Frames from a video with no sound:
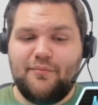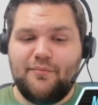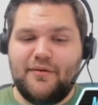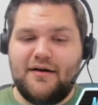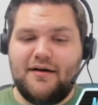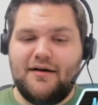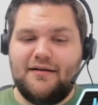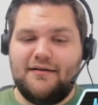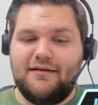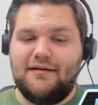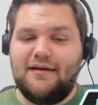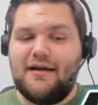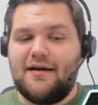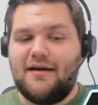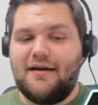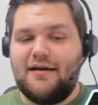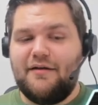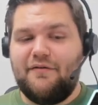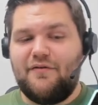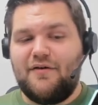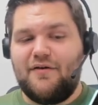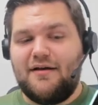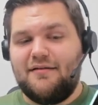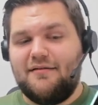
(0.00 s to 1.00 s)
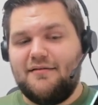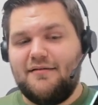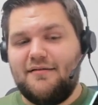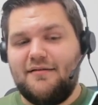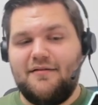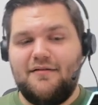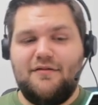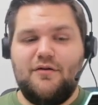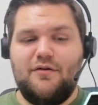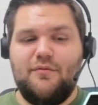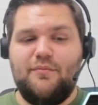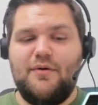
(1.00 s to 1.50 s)
But luckily for us,
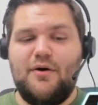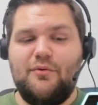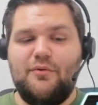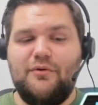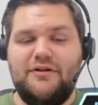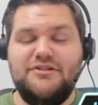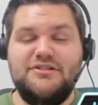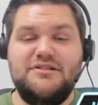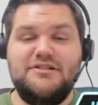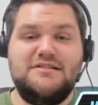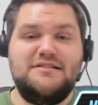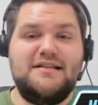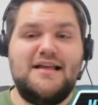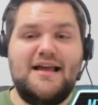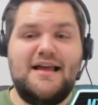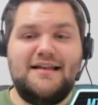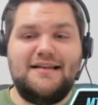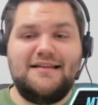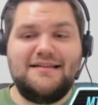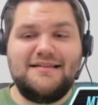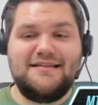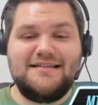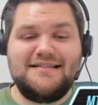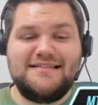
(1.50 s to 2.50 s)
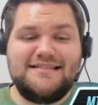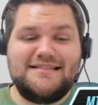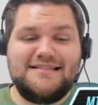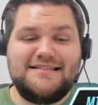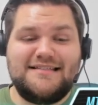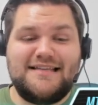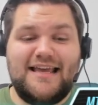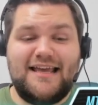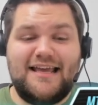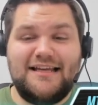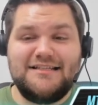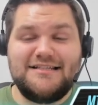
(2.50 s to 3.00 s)
the opponent just had
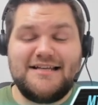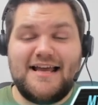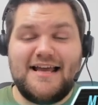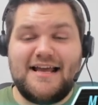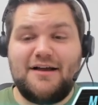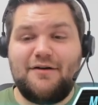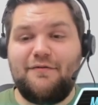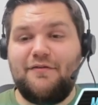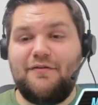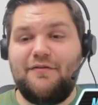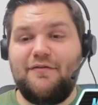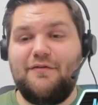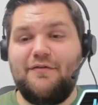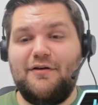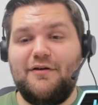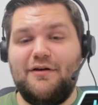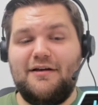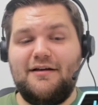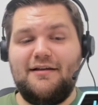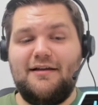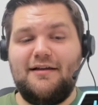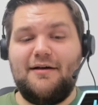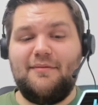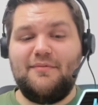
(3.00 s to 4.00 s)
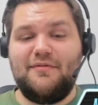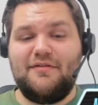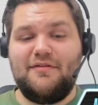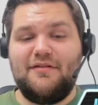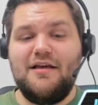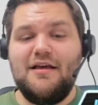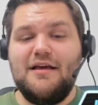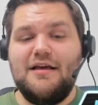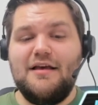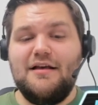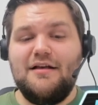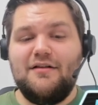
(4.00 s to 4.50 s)
King Jack of clubs,
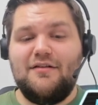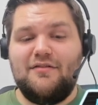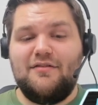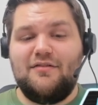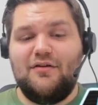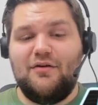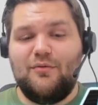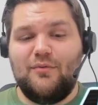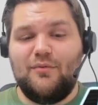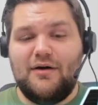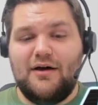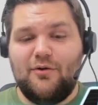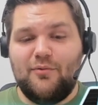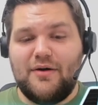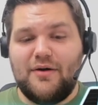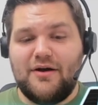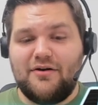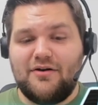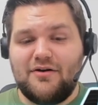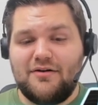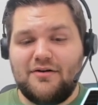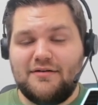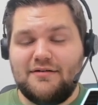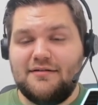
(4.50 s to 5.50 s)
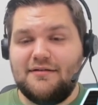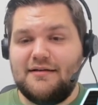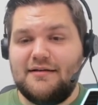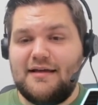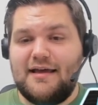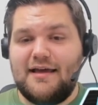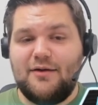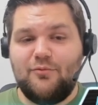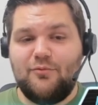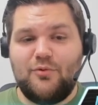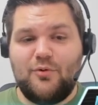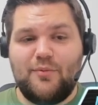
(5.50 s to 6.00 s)
so we're good
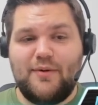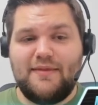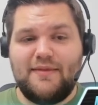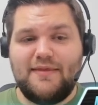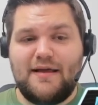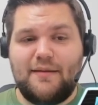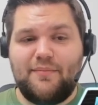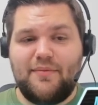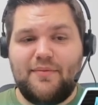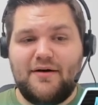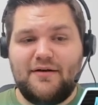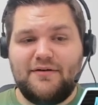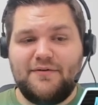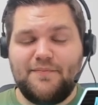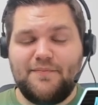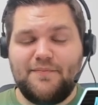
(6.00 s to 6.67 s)
and we win that pot.